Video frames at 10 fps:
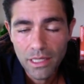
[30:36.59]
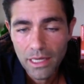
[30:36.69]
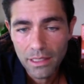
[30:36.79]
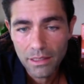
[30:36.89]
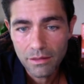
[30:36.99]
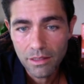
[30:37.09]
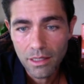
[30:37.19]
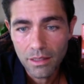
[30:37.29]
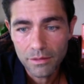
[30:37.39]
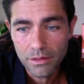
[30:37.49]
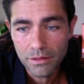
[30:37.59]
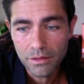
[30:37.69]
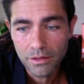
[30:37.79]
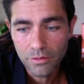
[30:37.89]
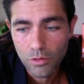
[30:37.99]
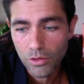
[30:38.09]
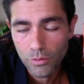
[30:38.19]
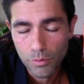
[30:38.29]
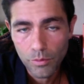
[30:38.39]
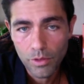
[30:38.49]
And, um, you know, of course
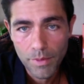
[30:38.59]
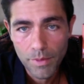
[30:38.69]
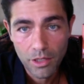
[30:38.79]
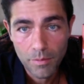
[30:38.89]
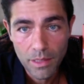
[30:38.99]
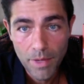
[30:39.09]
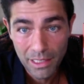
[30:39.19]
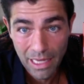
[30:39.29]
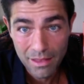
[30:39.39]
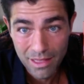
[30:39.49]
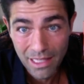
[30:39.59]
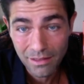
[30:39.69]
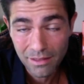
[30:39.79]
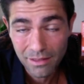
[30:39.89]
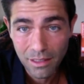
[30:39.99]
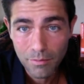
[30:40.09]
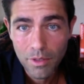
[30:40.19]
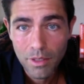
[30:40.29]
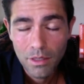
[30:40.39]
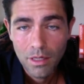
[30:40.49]
we want to make our money back and then some.
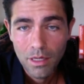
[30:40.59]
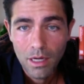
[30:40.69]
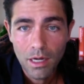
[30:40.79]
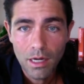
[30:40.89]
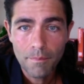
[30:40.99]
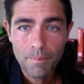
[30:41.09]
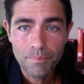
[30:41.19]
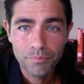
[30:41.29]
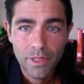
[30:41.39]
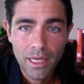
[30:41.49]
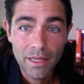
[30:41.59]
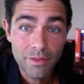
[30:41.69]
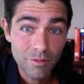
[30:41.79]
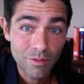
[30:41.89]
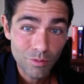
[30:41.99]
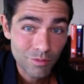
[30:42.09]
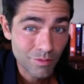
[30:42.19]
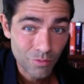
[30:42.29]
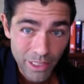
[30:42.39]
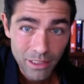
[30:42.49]
Um, and
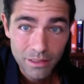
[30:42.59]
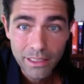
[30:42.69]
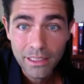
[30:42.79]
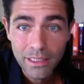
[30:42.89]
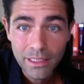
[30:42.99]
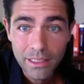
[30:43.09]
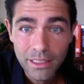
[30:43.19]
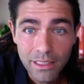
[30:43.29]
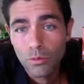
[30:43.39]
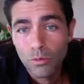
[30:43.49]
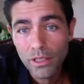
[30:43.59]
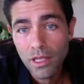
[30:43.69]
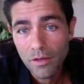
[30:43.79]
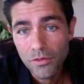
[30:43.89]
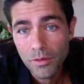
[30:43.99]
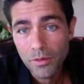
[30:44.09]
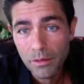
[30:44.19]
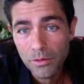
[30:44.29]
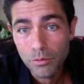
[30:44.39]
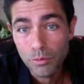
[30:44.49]
frankly, we'd love to be able
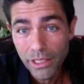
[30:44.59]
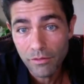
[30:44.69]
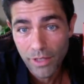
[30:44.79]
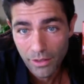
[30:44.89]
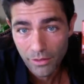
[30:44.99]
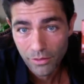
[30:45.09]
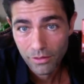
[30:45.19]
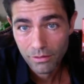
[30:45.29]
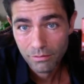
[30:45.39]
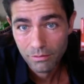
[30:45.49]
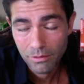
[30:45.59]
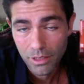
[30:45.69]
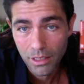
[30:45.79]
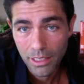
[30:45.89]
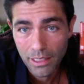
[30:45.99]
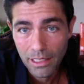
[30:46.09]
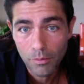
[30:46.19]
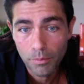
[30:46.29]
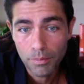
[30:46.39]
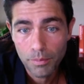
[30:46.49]
to reinvest uh, and
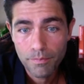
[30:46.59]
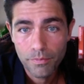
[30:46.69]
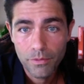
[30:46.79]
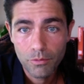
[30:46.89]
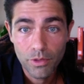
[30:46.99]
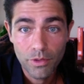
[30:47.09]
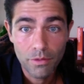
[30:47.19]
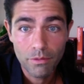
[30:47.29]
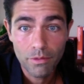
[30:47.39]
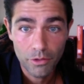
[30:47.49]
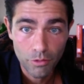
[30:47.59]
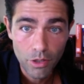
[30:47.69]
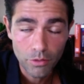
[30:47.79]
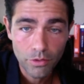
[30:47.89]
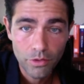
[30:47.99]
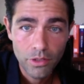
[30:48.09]
help with their growth.